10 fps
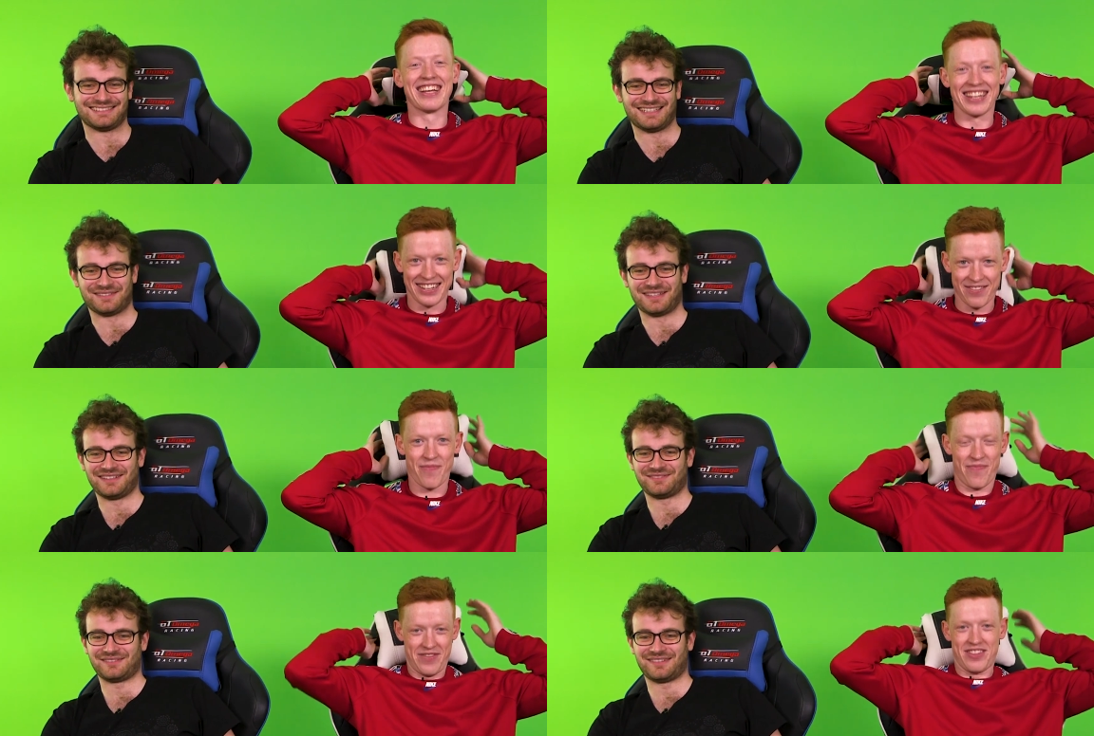Speaker 1: Yeah, mate.
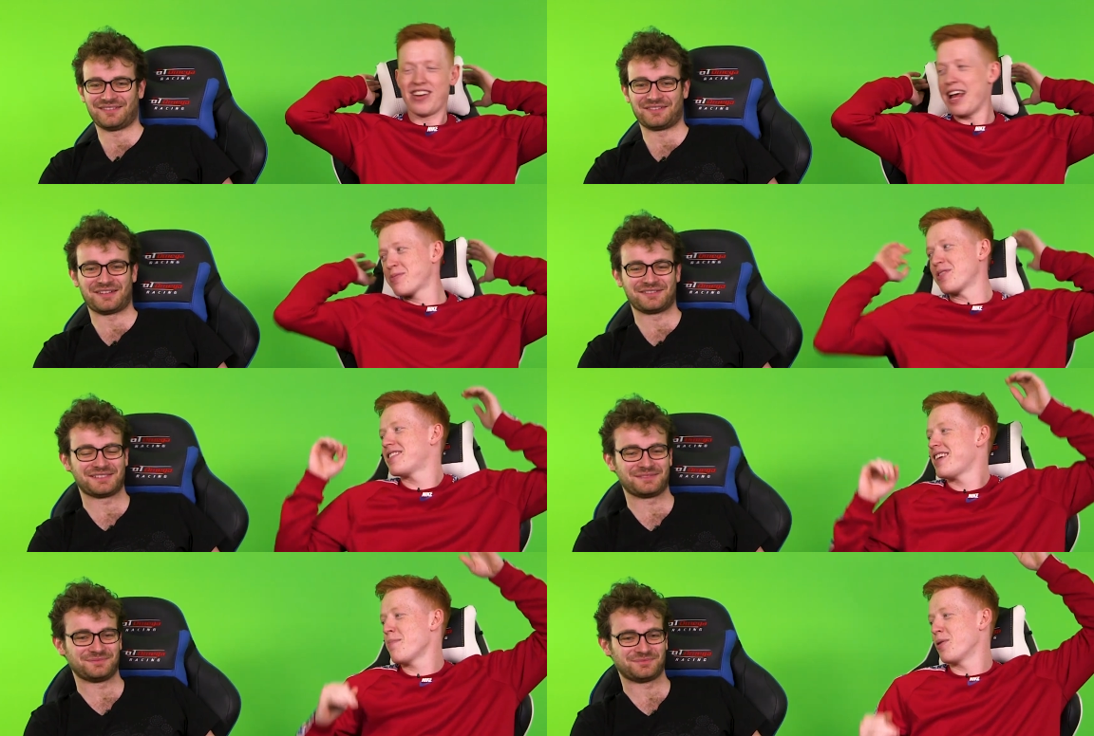Jalap's got the
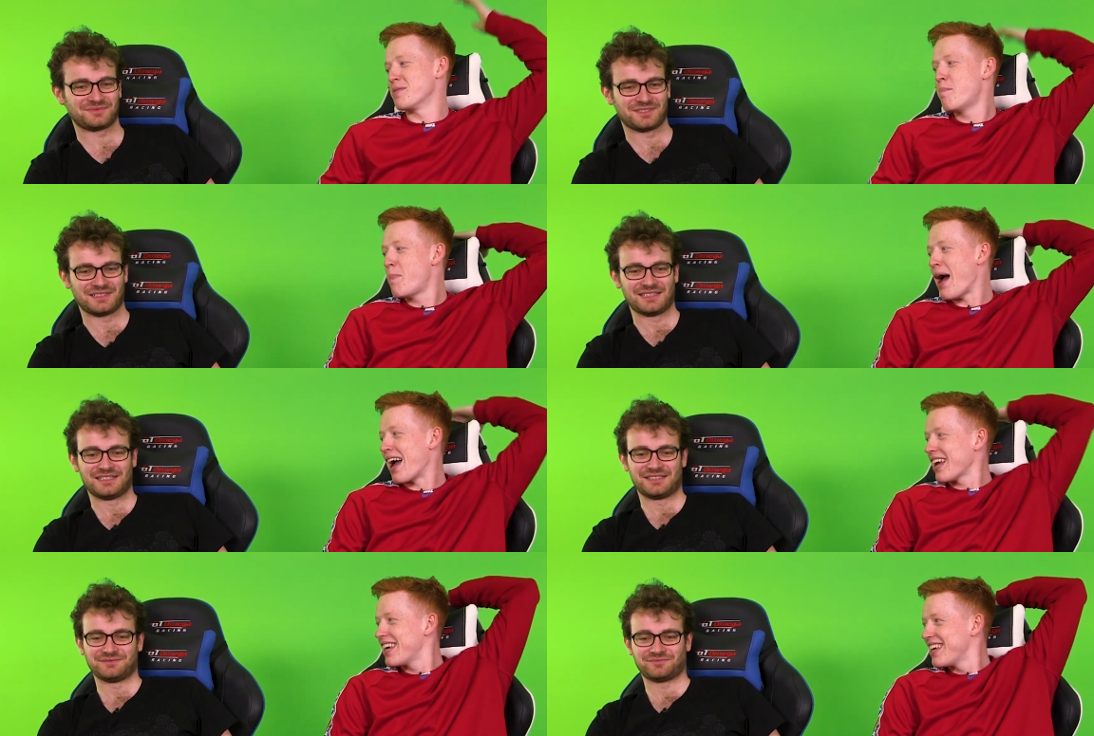same on his
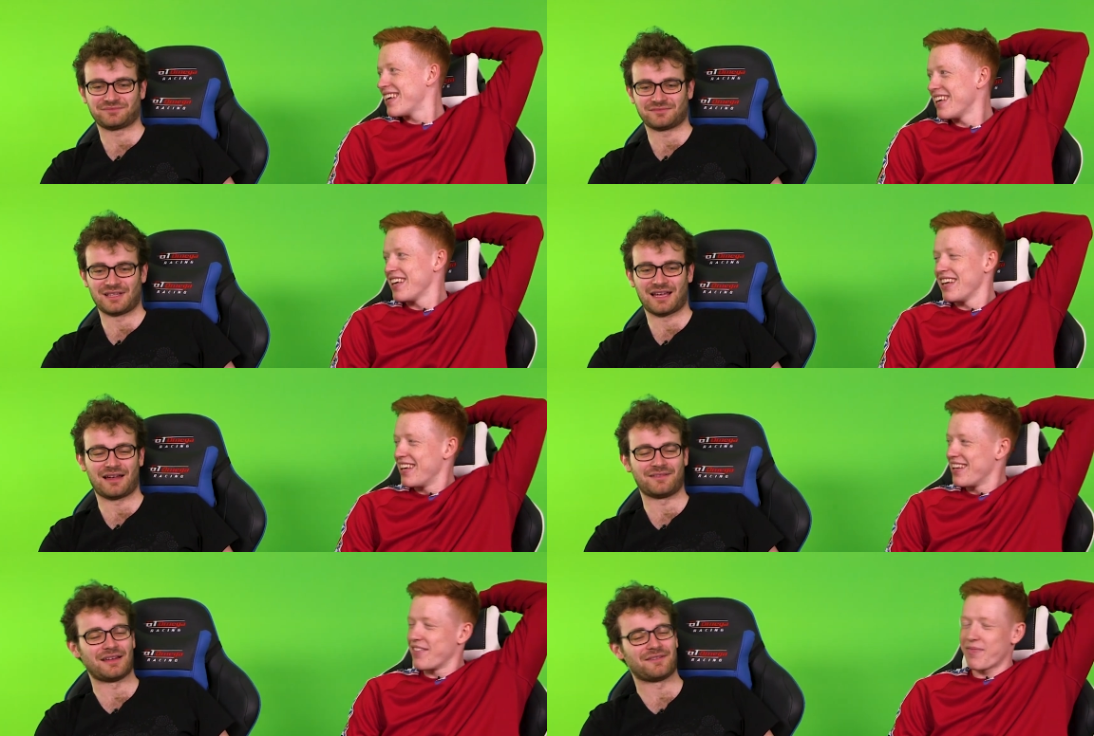back.
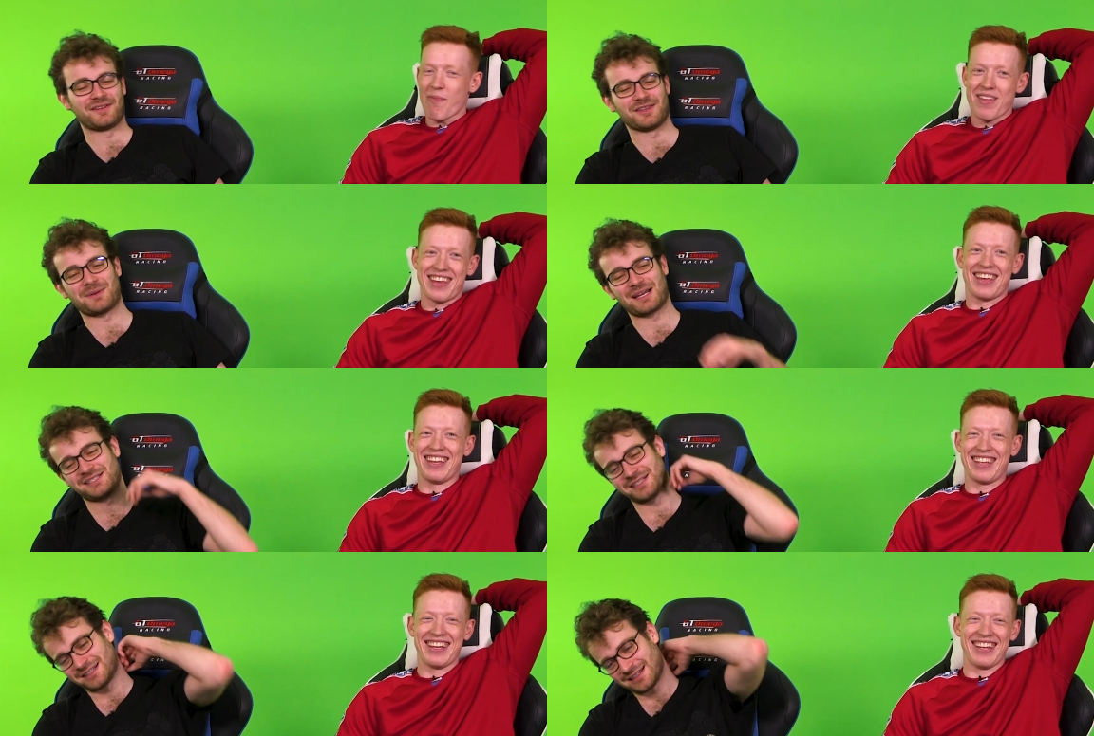
Speaker 2: Yeah. Fuck the back
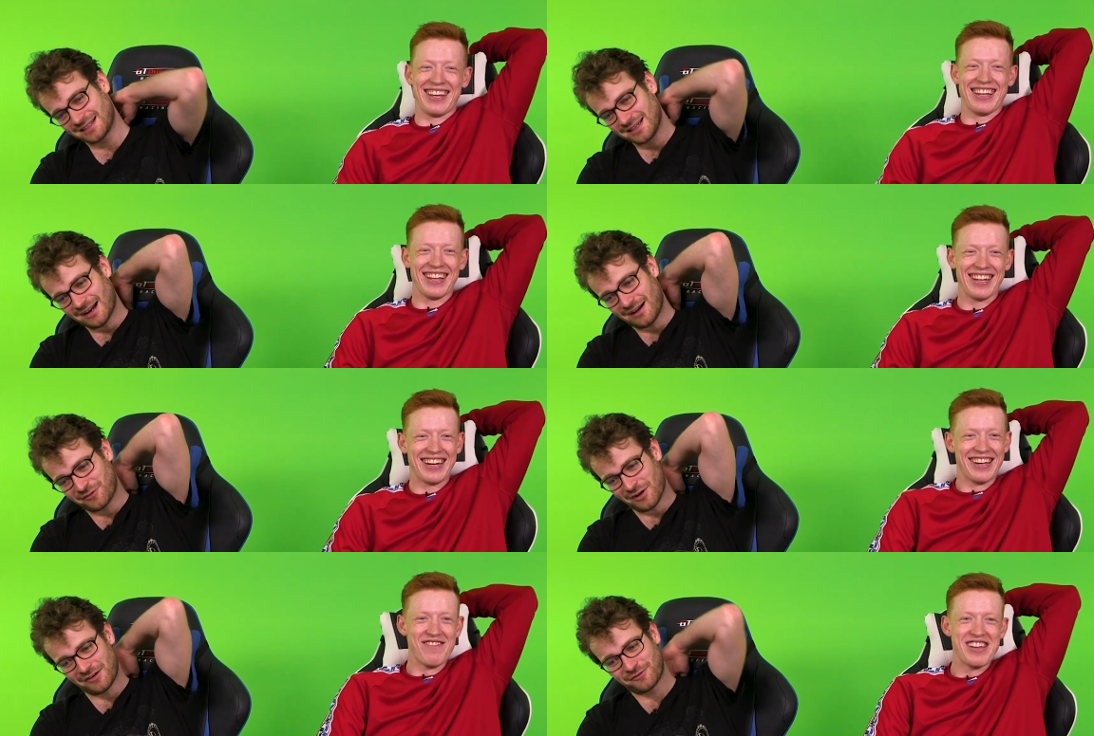shit. Like I've
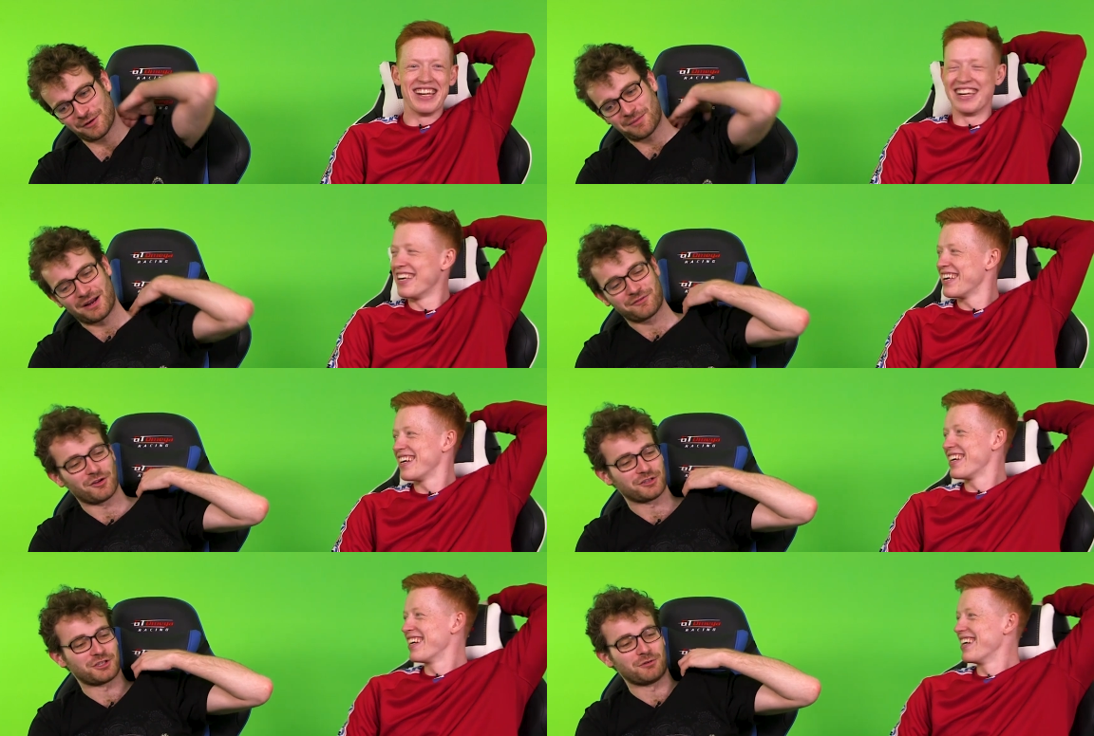
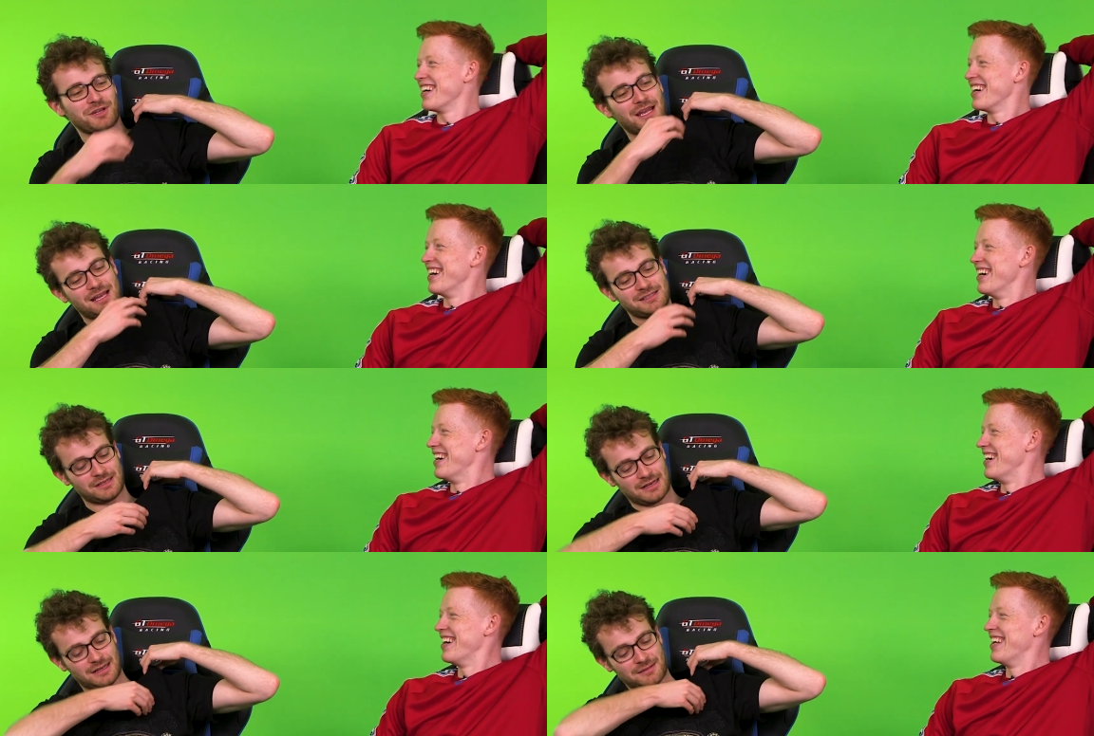got shoulder hair, so
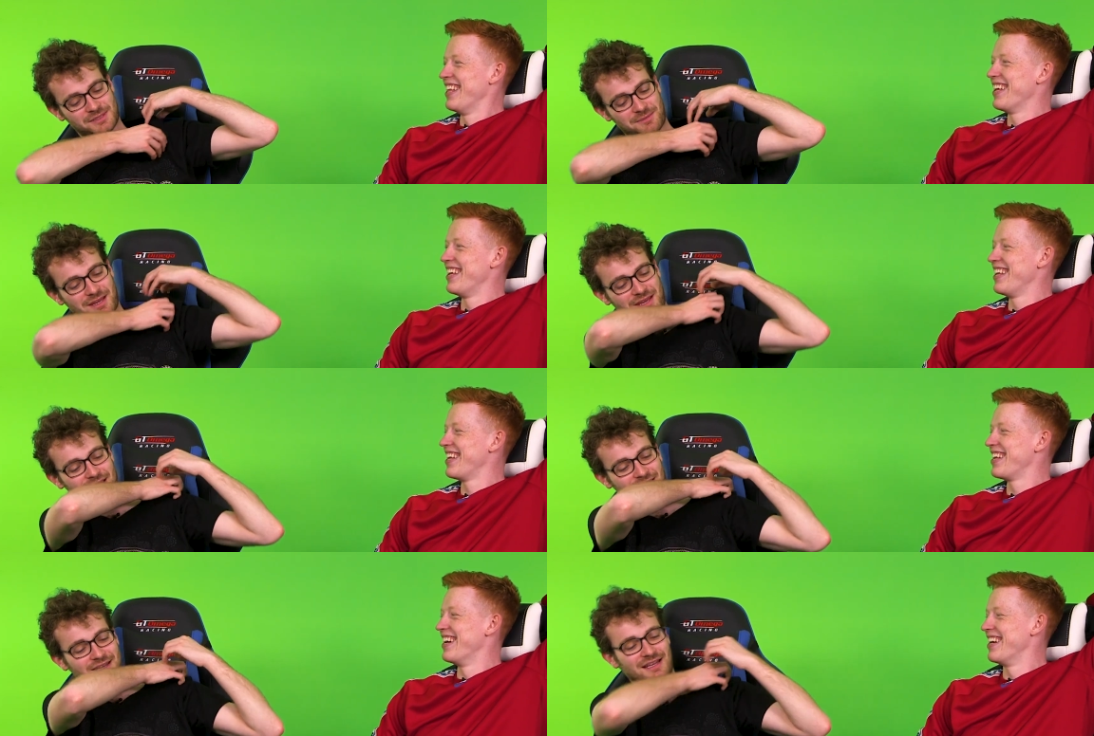it like comes up
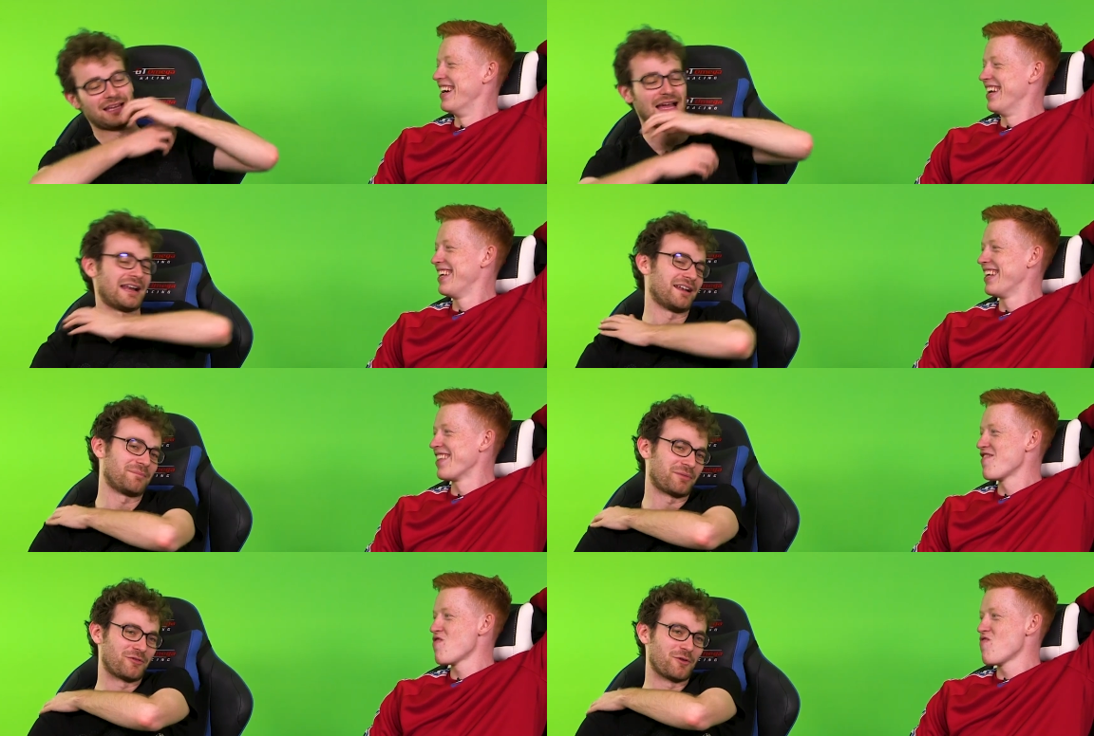here. And
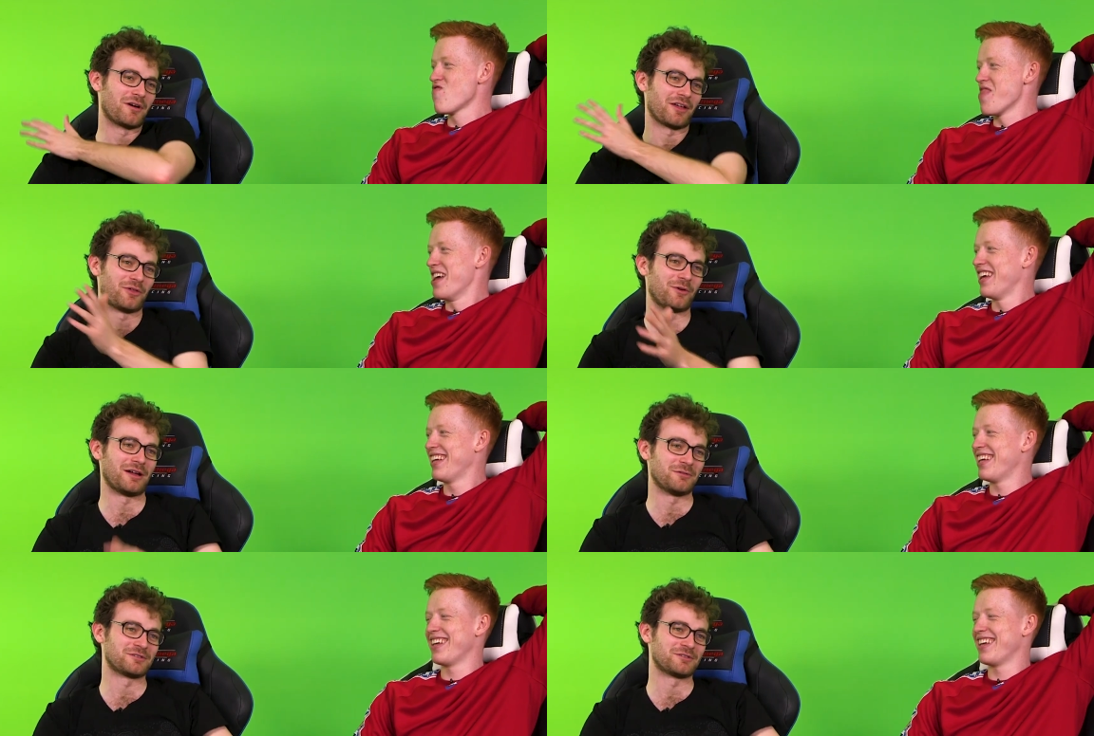like before, I thought it